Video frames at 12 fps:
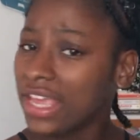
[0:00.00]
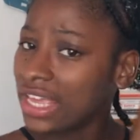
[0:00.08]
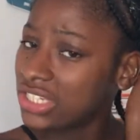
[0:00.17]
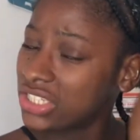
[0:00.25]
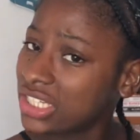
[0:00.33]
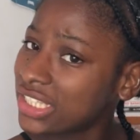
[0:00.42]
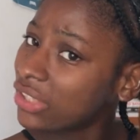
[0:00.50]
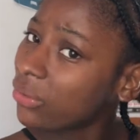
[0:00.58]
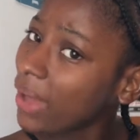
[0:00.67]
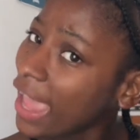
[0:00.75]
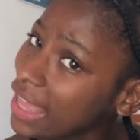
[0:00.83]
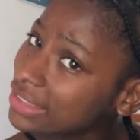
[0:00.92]
It's just that
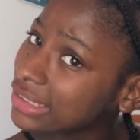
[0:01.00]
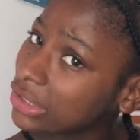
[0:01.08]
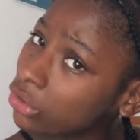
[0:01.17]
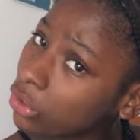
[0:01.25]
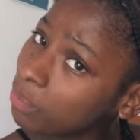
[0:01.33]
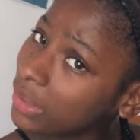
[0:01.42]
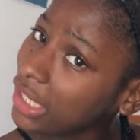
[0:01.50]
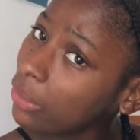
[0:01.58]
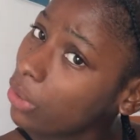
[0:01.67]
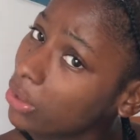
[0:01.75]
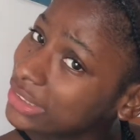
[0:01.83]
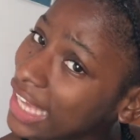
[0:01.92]
your ends are not being
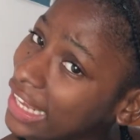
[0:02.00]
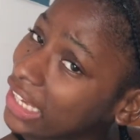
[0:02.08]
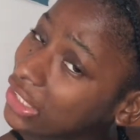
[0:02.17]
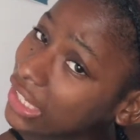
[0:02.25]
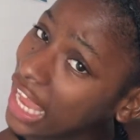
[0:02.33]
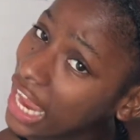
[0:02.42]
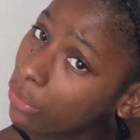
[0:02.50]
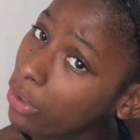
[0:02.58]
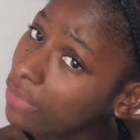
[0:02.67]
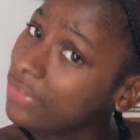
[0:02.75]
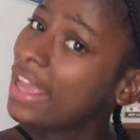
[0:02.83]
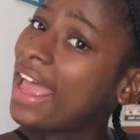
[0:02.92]
well taken care
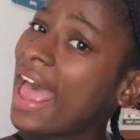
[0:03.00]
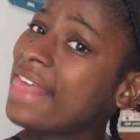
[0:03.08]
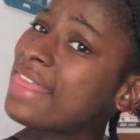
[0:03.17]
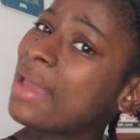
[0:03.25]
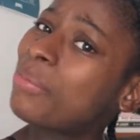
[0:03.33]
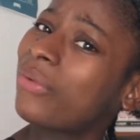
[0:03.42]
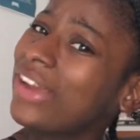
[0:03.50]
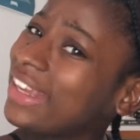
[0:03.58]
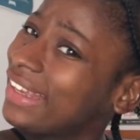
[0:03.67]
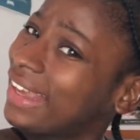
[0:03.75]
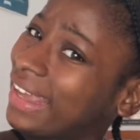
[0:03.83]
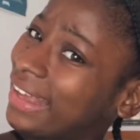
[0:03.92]
of and they're
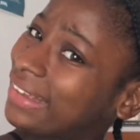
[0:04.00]
breaking.